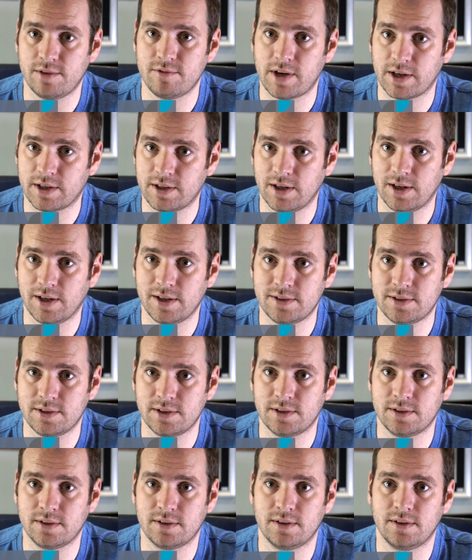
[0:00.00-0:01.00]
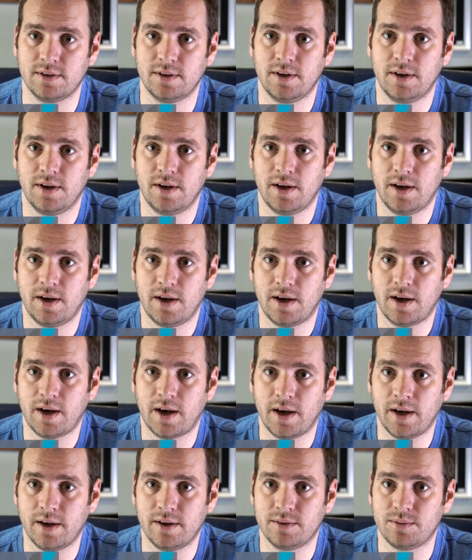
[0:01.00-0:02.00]
regulated
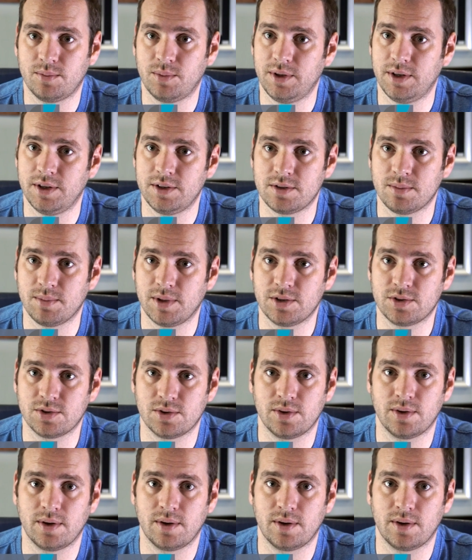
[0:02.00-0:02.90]
and we need to make sure